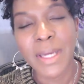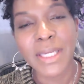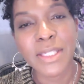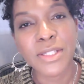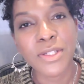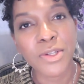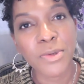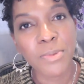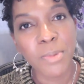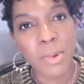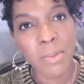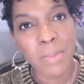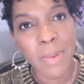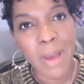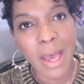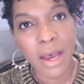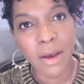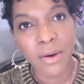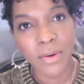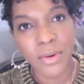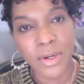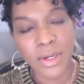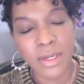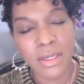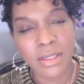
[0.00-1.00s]
My
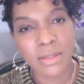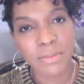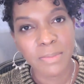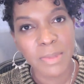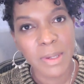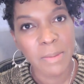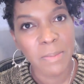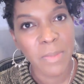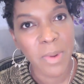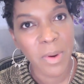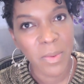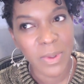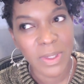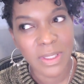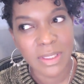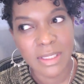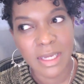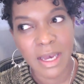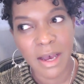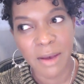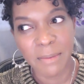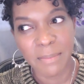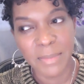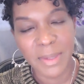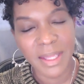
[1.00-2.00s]
superpower is people will
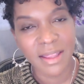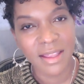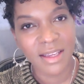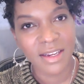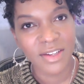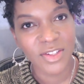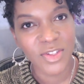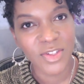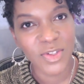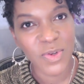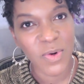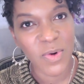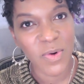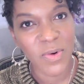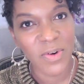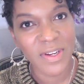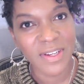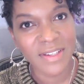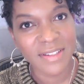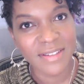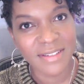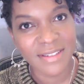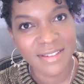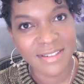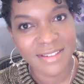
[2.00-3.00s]
tell me their
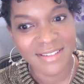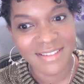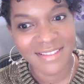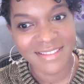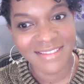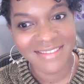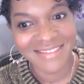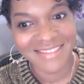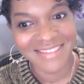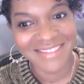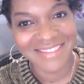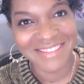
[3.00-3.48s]
stories.